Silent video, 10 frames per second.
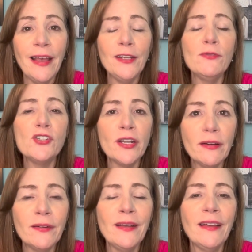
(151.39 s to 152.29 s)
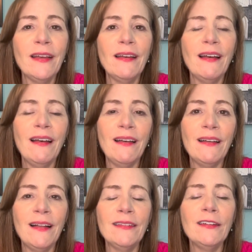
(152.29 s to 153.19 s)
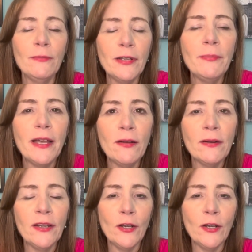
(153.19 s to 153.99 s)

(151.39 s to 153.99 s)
and you shared a little bit about